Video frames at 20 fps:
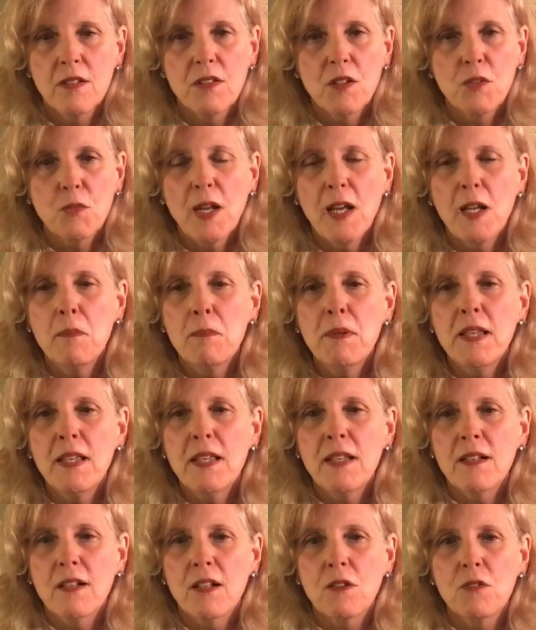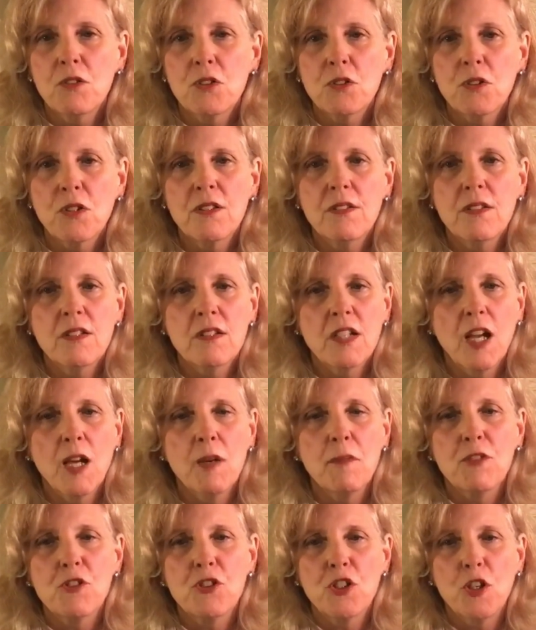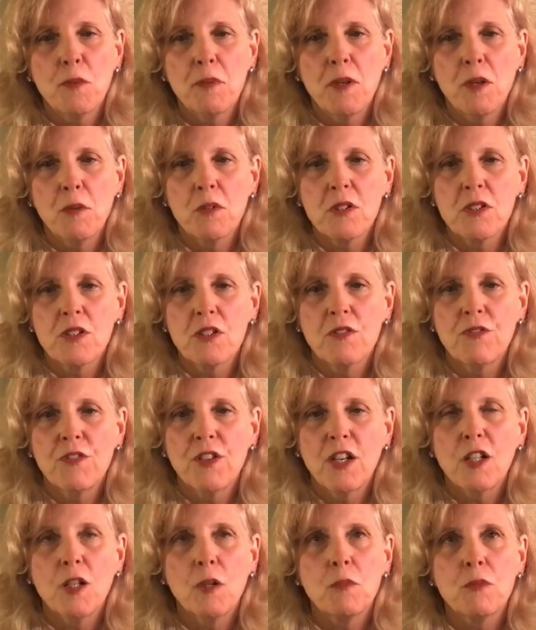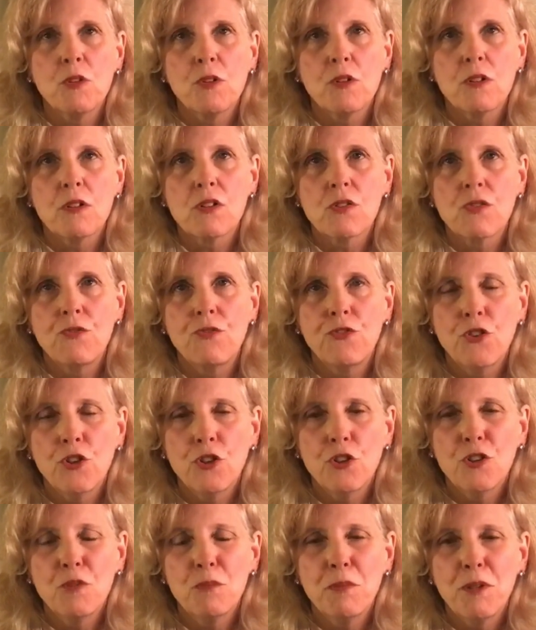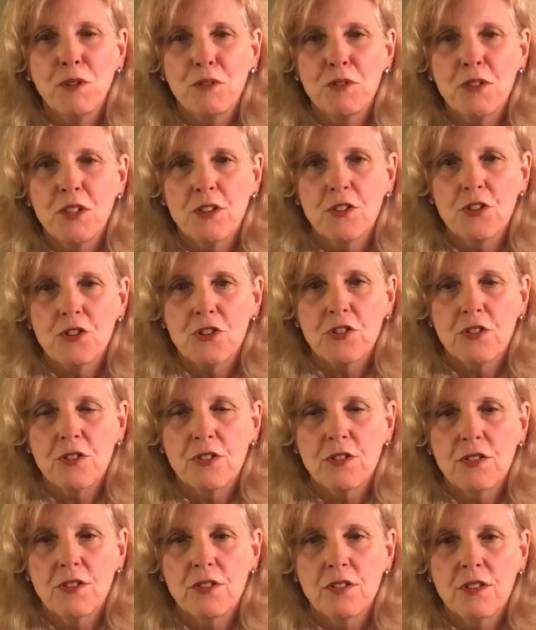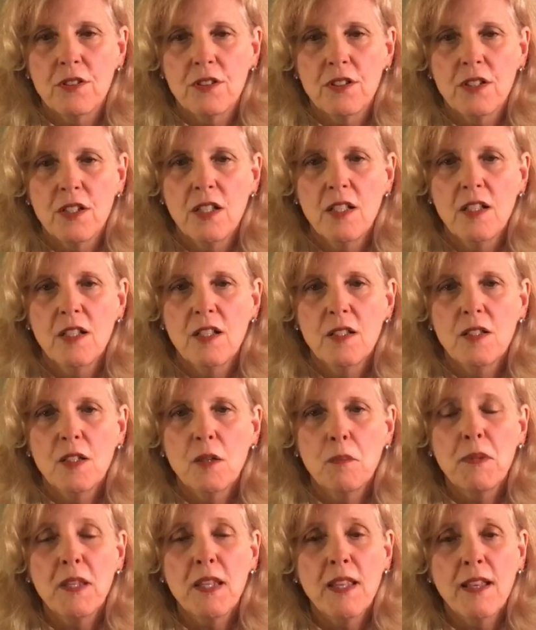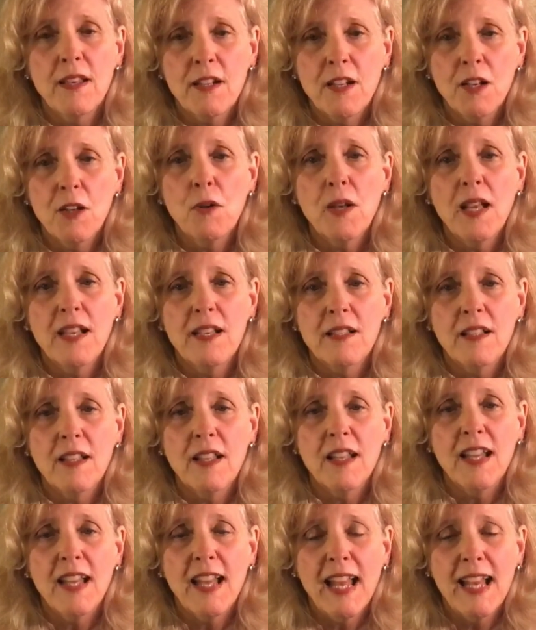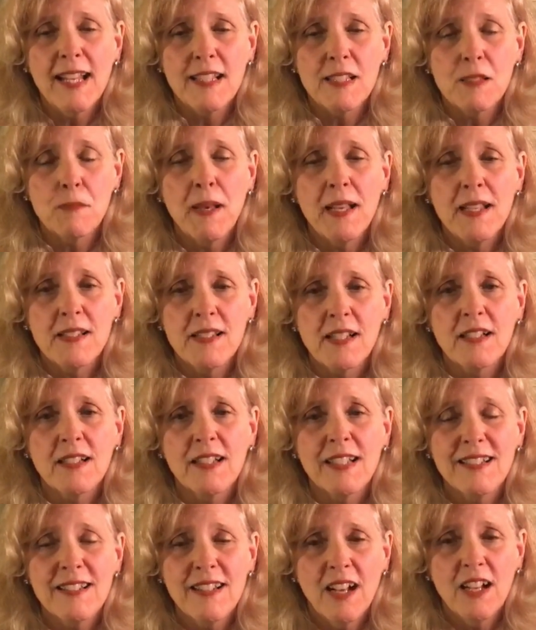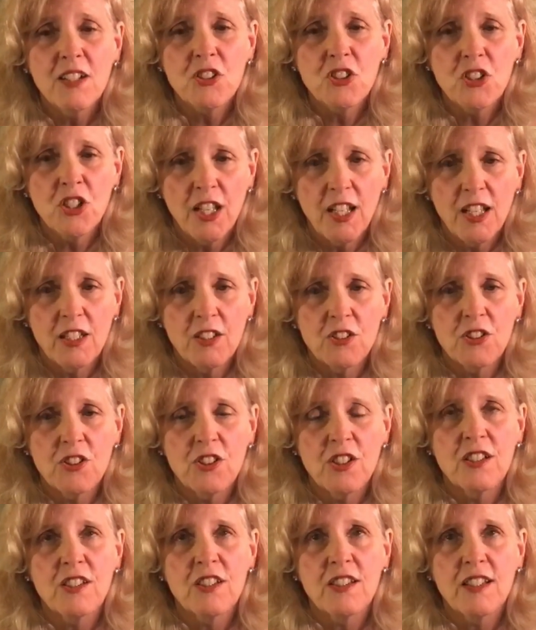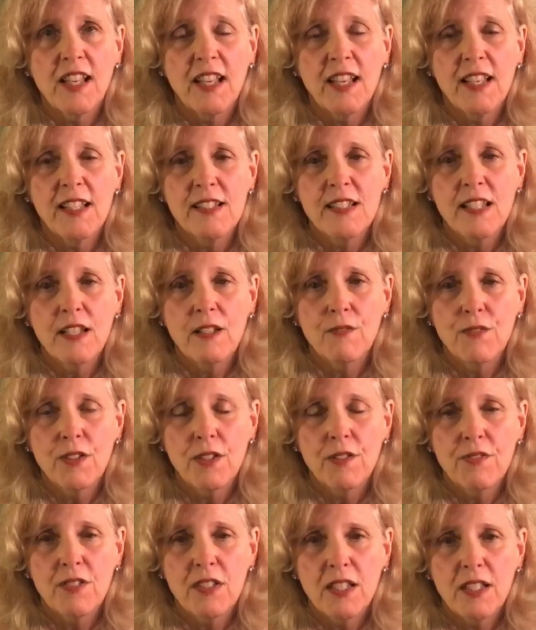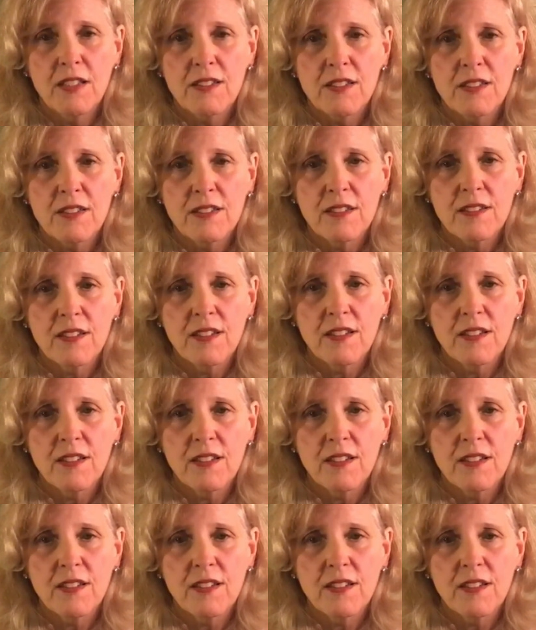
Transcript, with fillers: The grand piano during the time of Chopin was developed to its full potential. The piano has basically not changed since the 1850s.